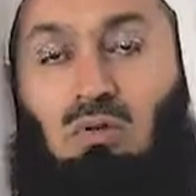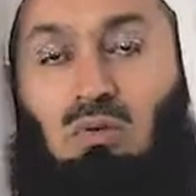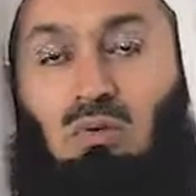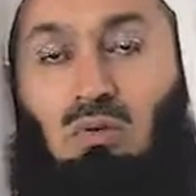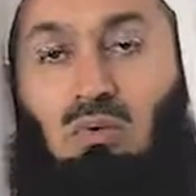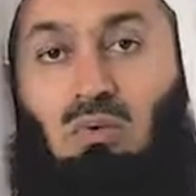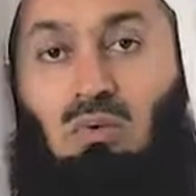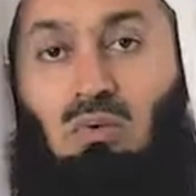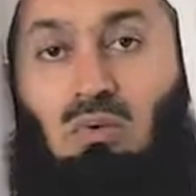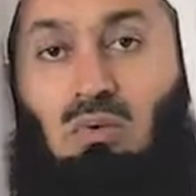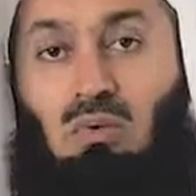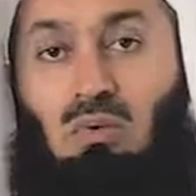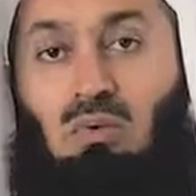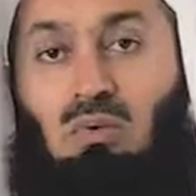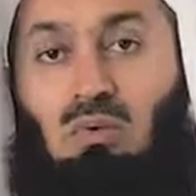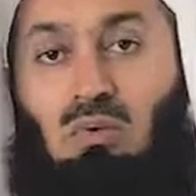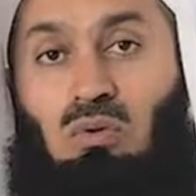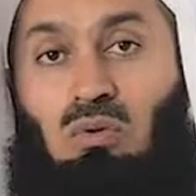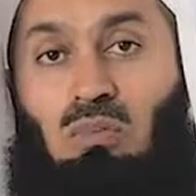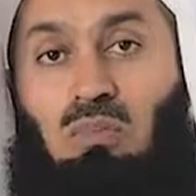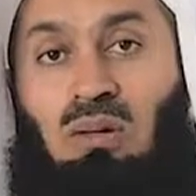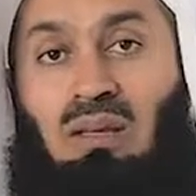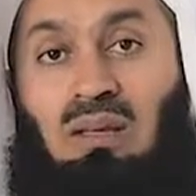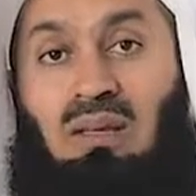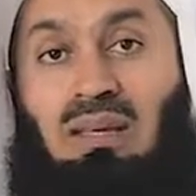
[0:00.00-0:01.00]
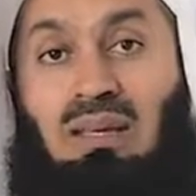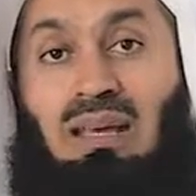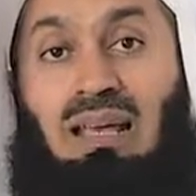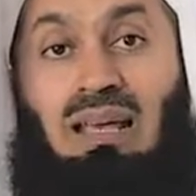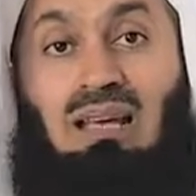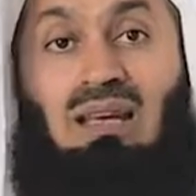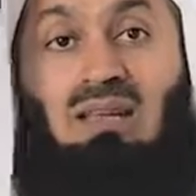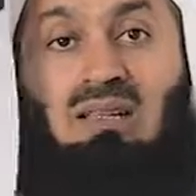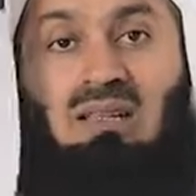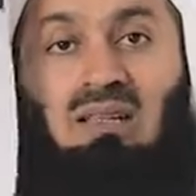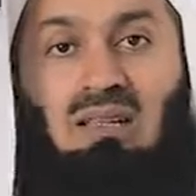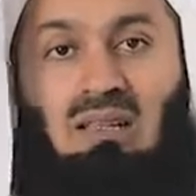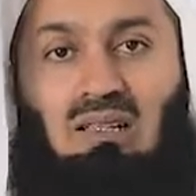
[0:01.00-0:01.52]
to be
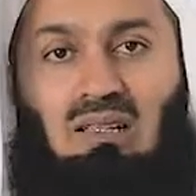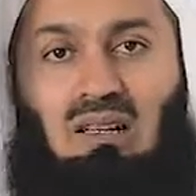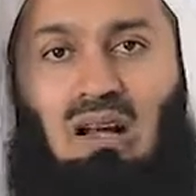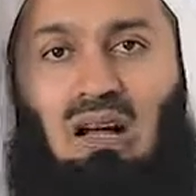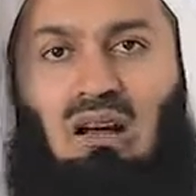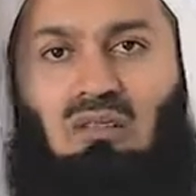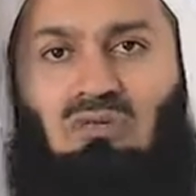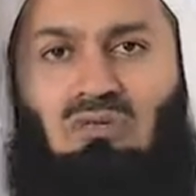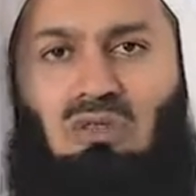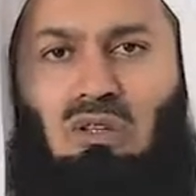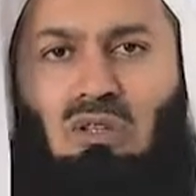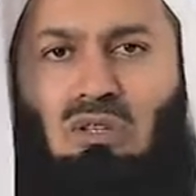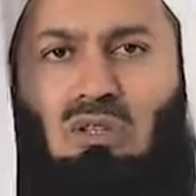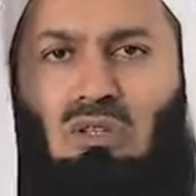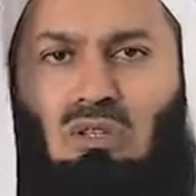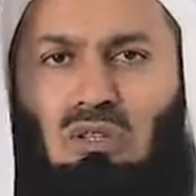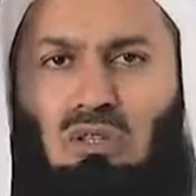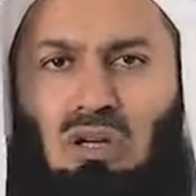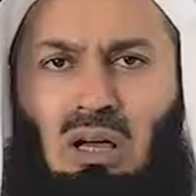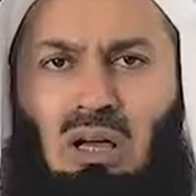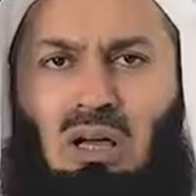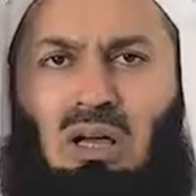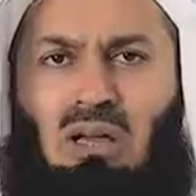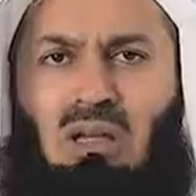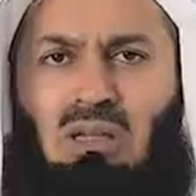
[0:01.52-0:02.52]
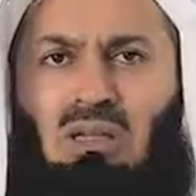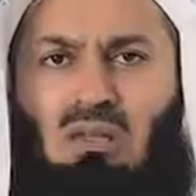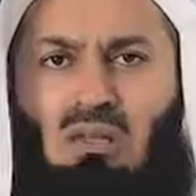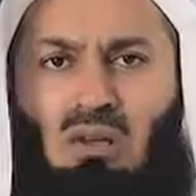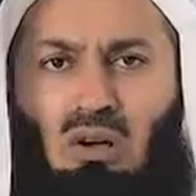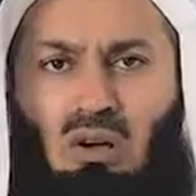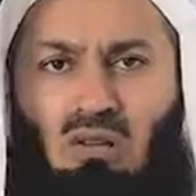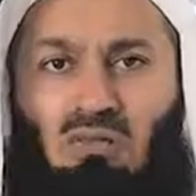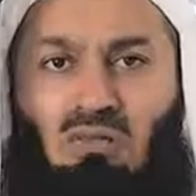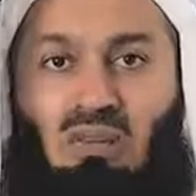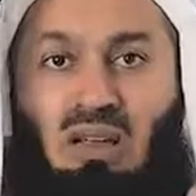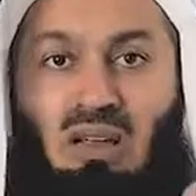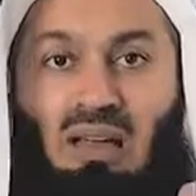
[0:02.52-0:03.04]
innocent after years
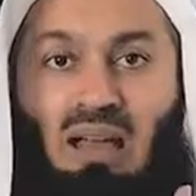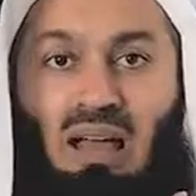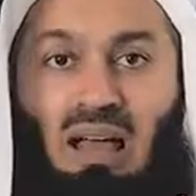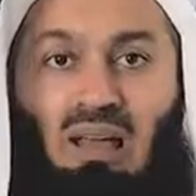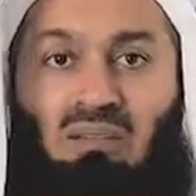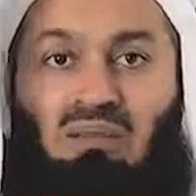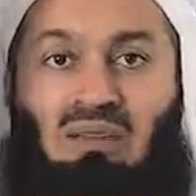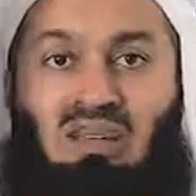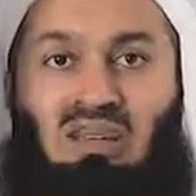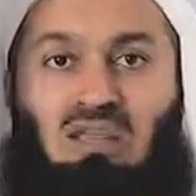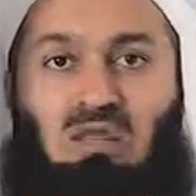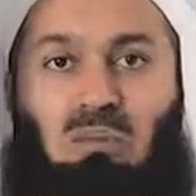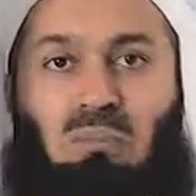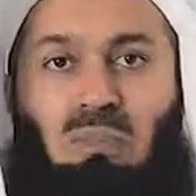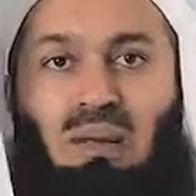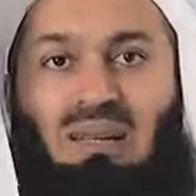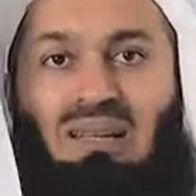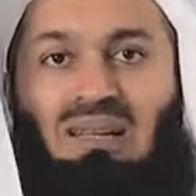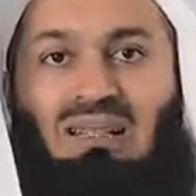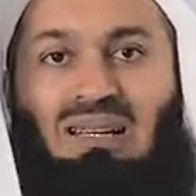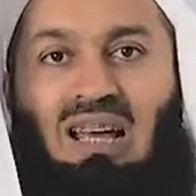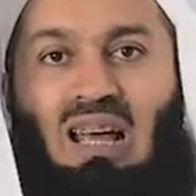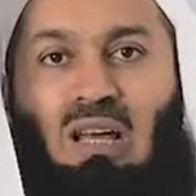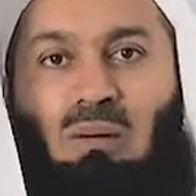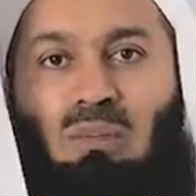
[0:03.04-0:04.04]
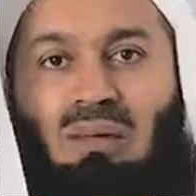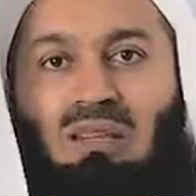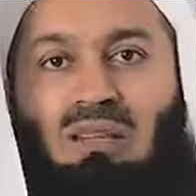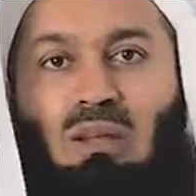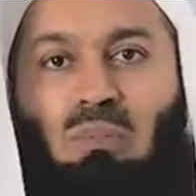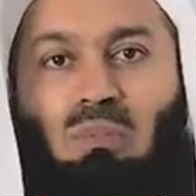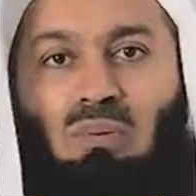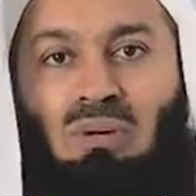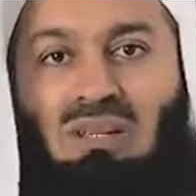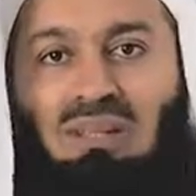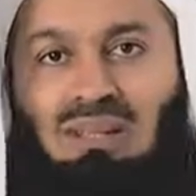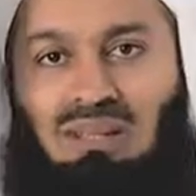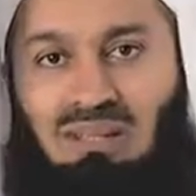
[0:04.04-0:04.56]
of having spent time in
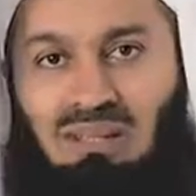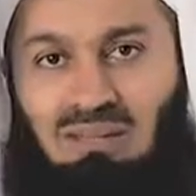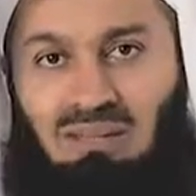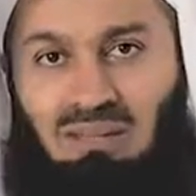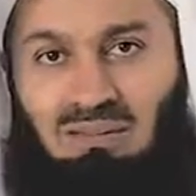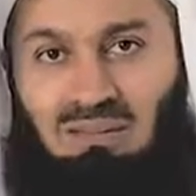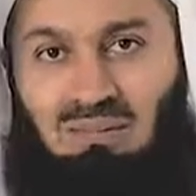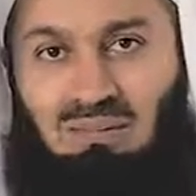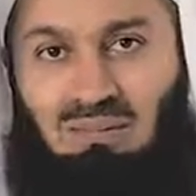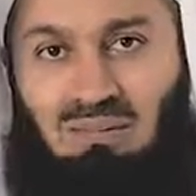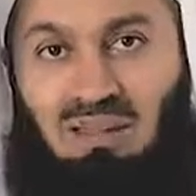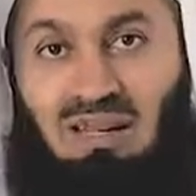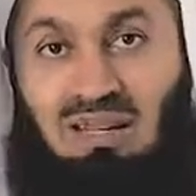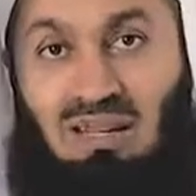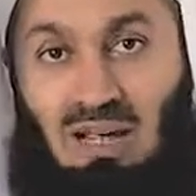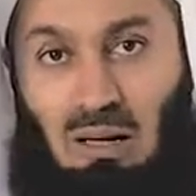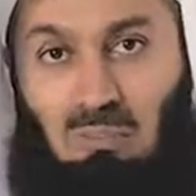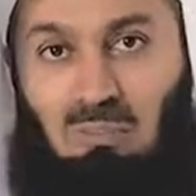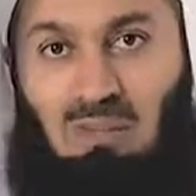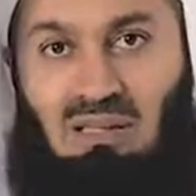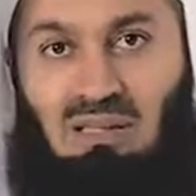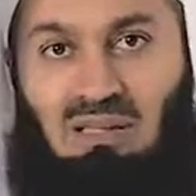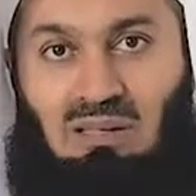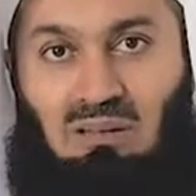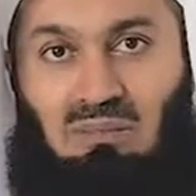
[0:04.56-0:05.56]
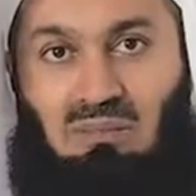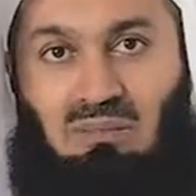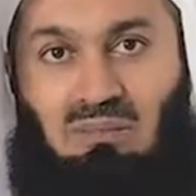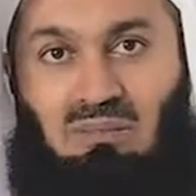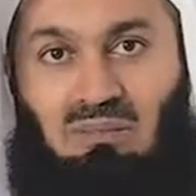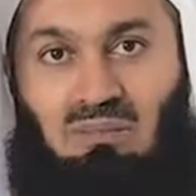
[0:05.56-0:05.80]
the prisons. It happens.